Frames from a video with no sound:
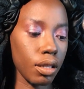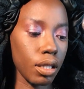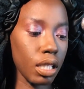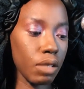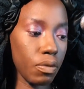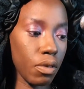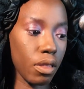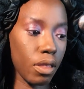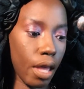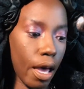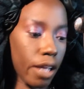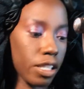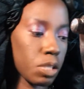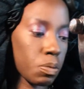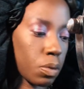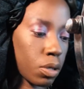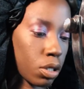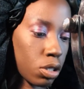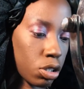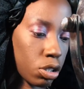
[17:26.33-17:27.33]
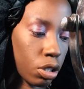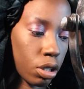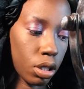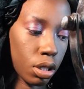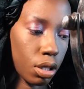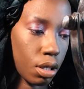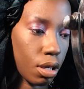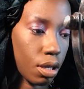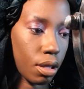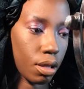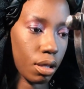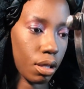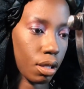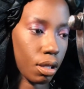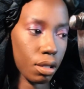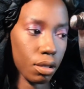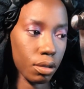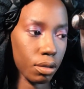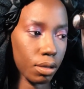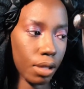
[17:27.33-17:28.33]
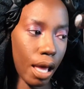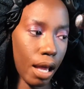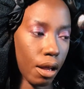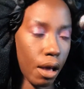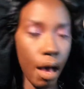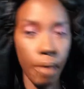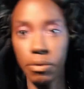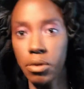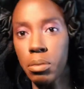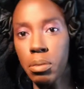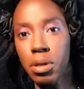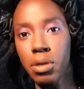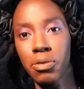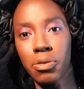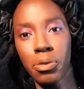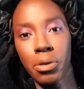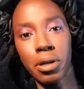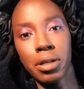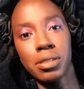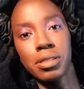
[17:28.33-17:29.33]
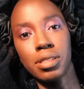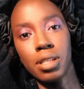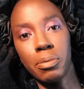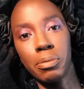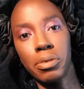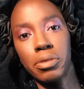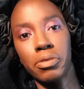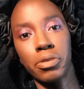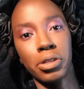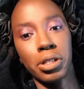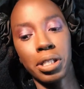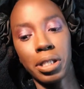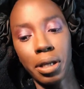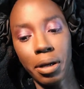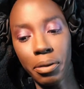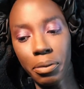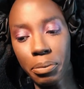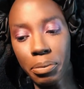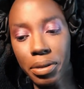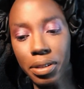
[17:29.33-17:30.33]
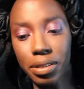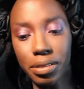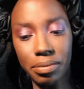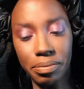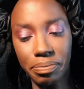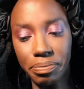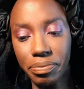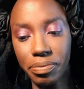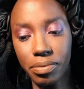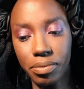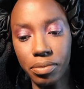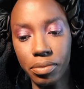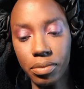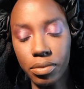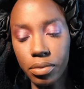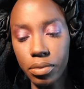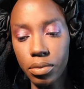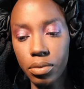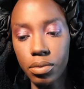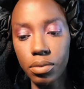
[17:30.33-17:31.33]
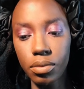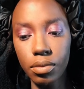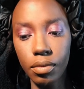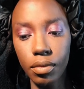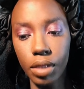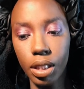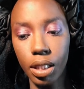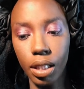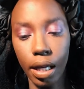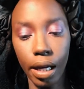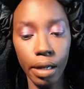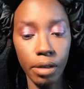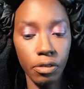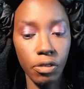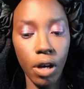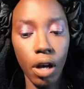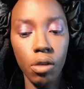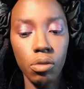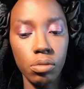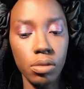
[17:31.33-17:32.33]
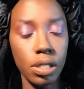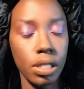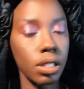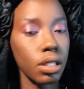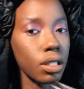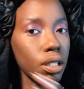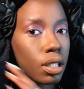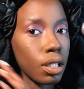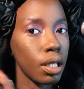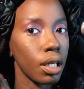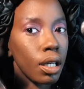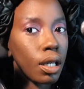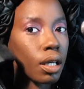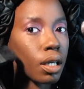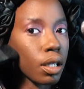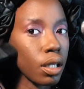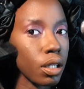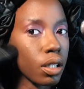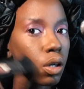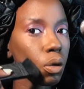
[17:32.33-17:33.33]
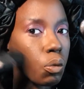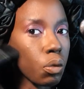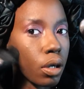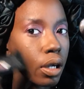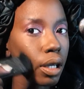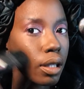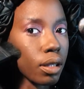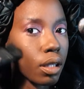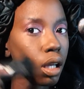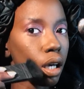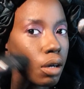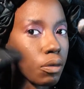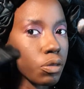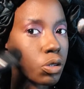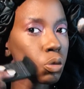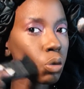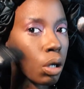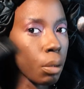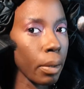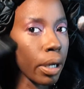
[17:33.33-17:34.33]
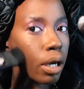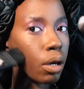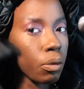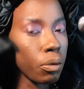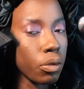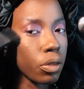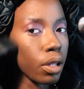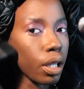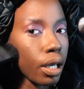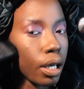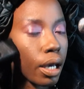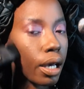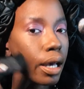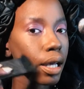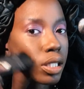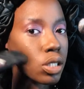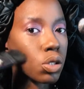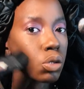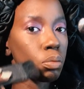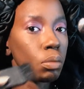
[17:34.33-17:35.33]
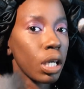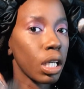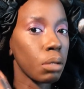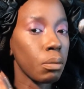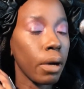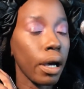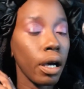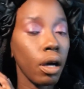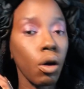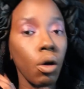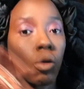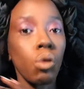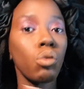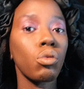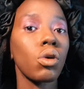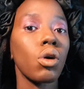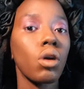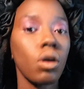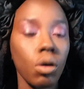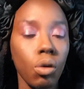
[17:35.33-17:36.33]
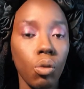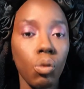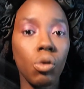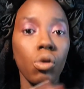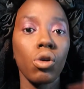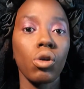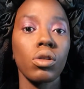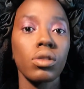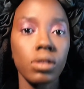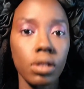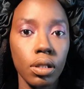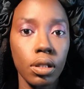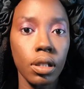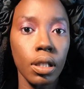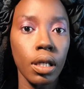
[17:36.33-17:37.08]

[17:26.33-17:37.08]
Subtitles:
even that's been a journey, and that'll have to be for a separate video. But I found, you know, what I love doing my own thing. I had to make my own world.